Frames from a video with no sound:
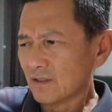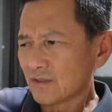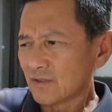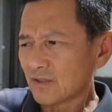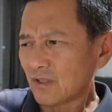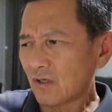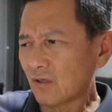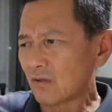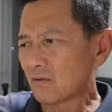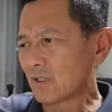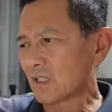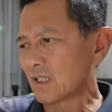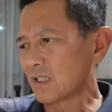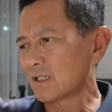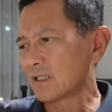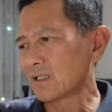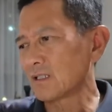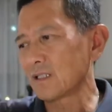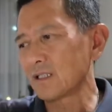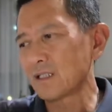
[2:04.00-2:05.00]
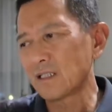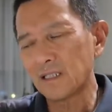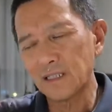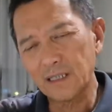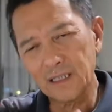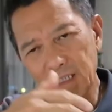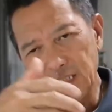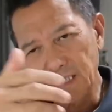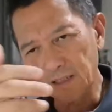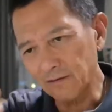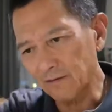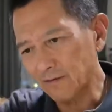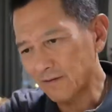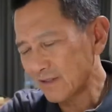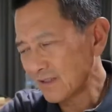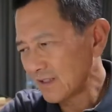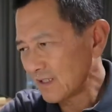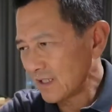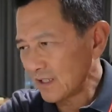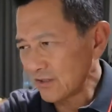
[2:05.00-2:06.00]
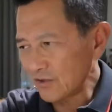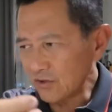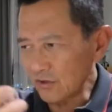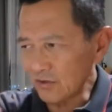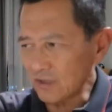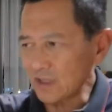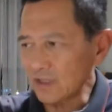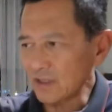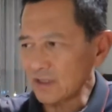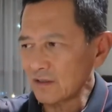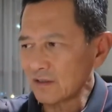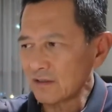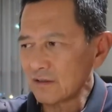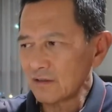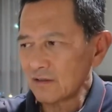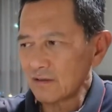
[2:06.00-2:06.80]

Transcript: So uh, again, I took a,